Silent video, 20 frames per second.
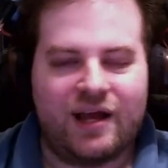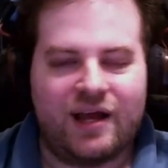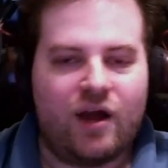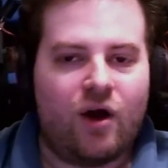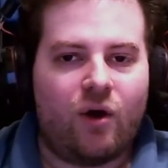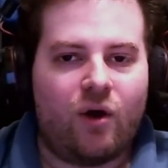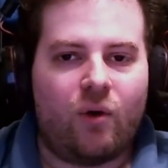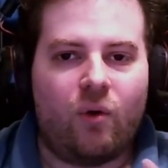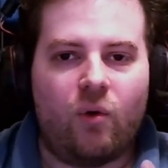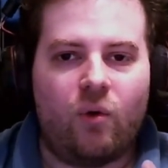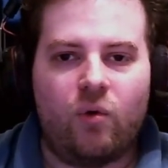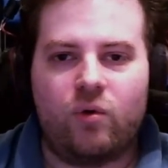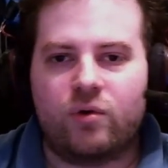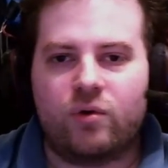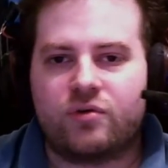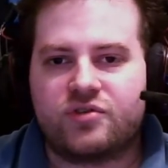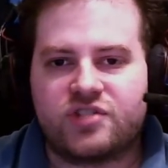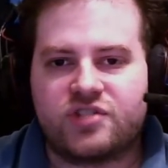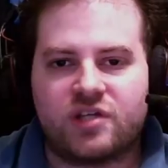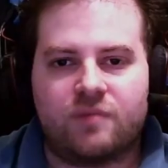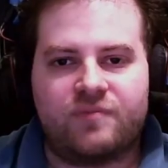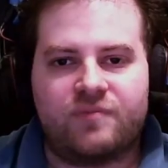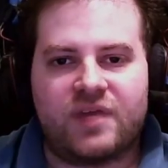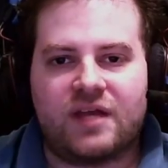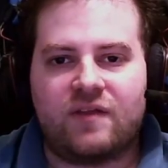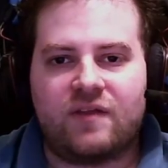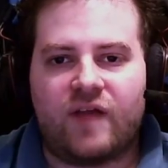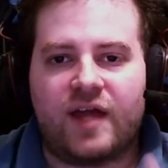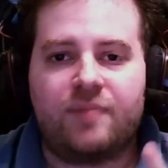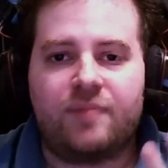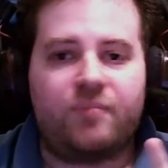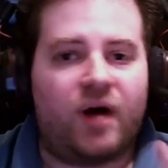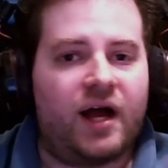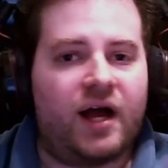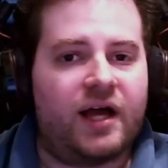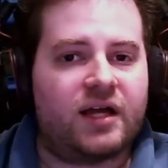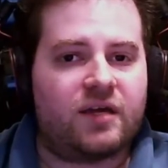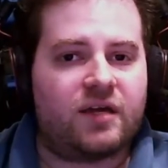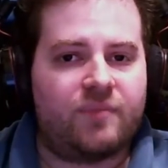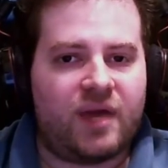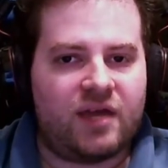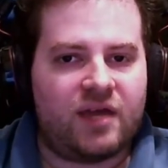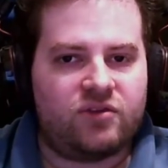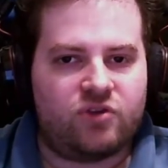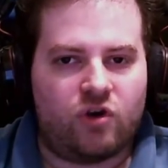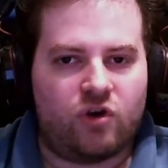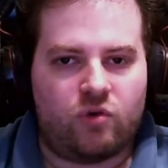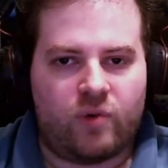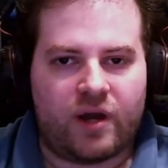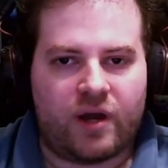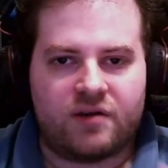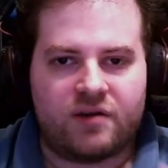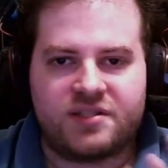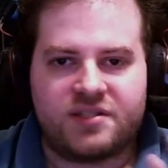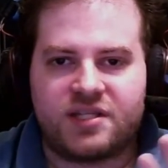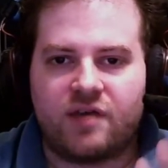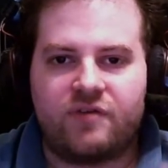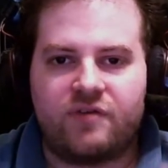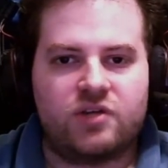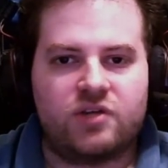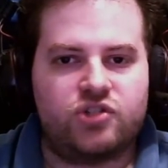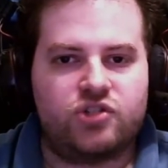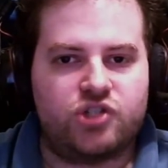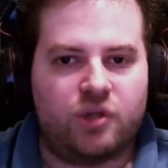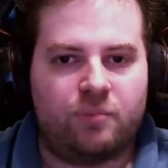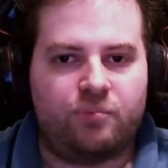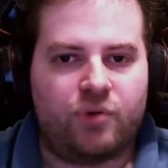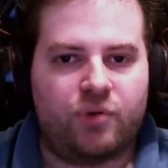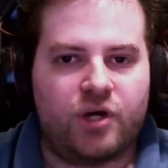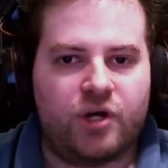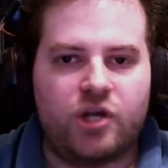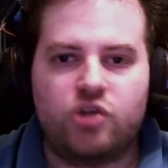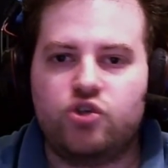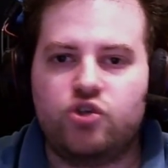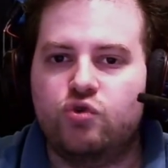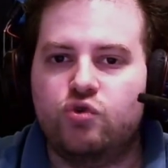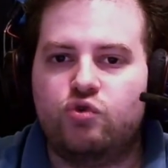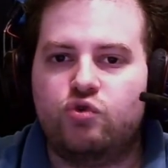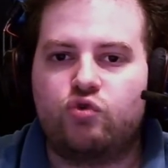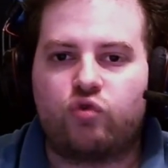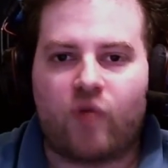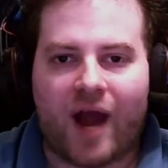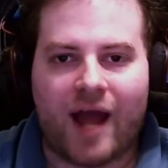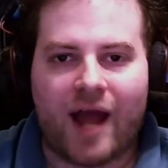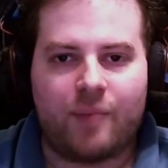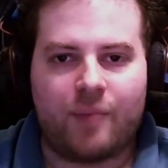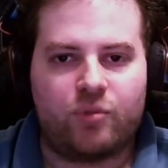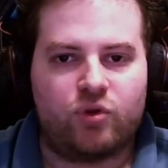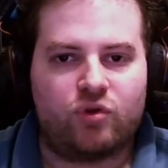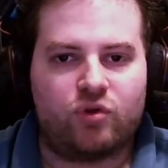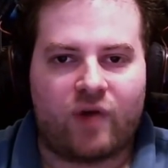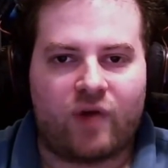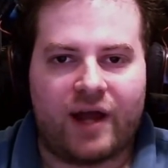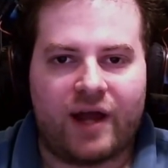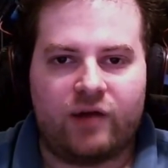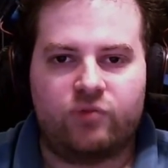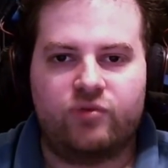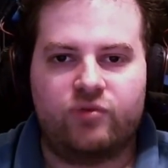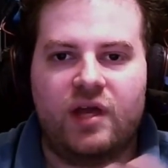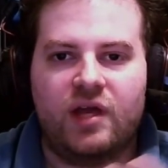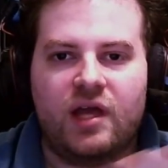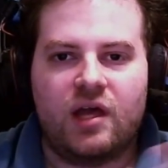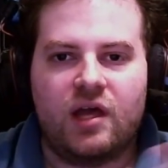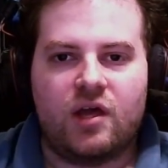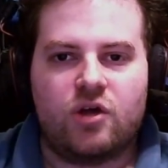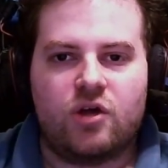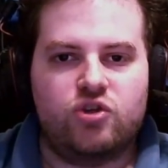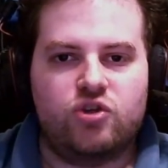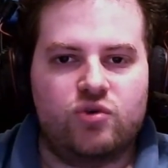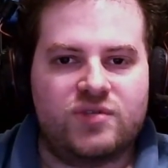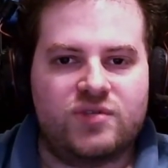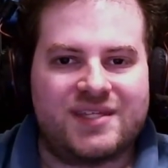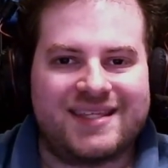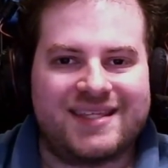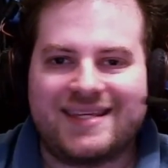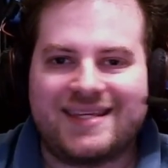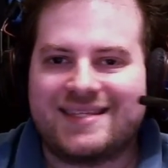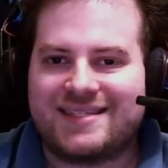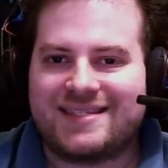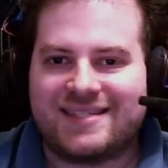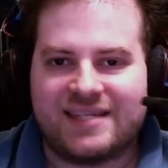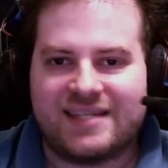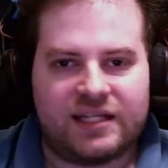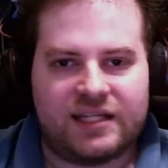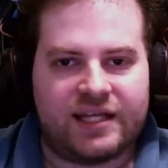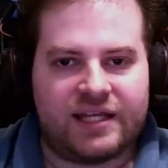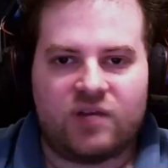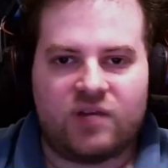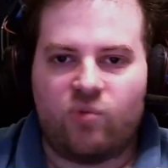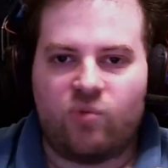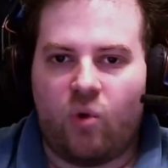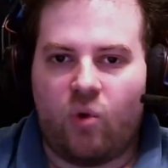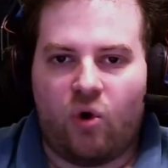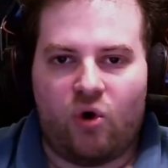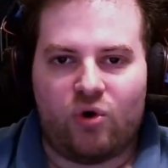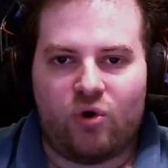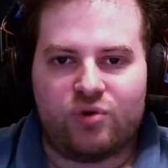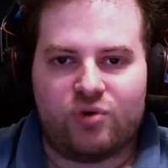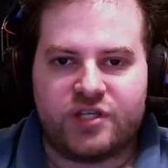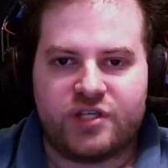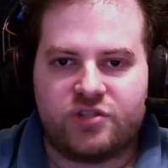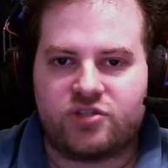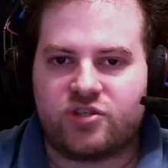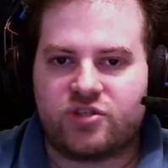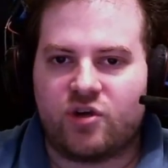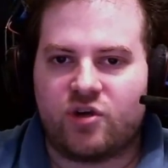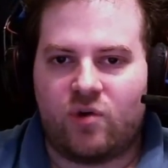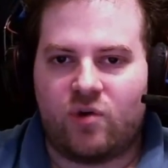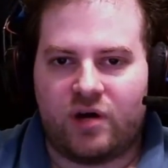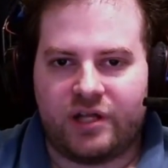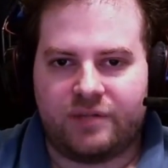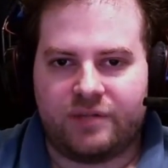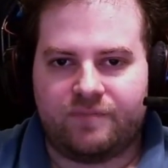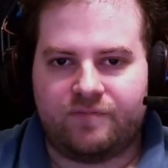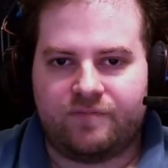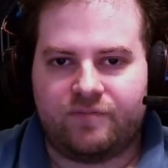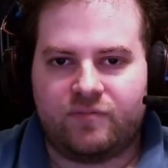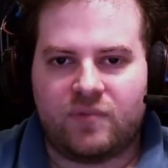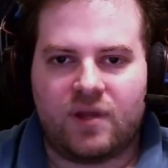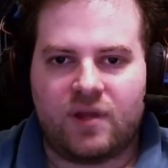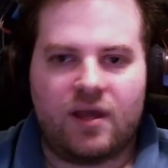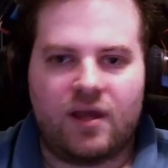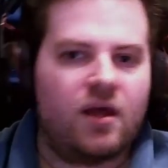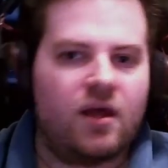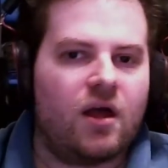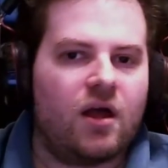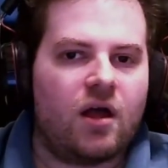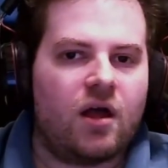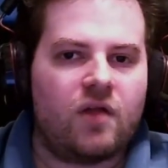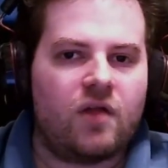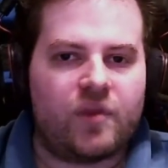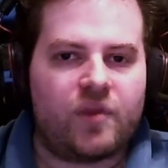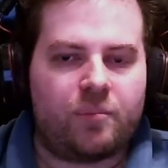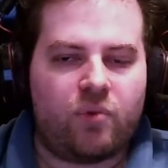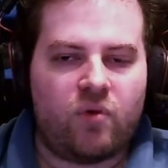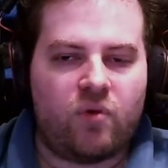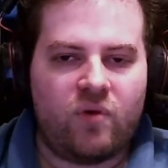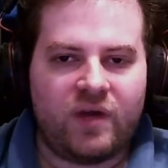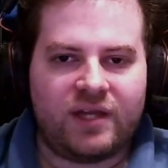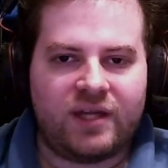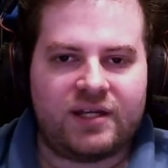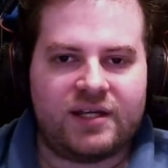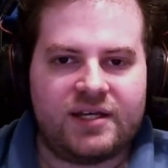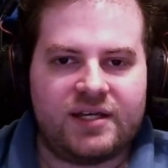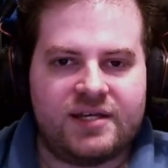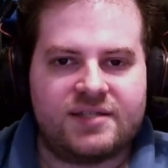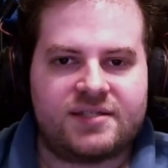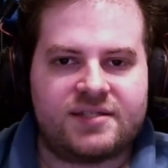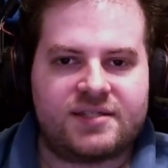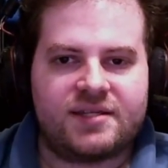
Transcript: Or something like Biocommando, where instead of having a jump button, you grapple around using these ceiling walls and so on. The point is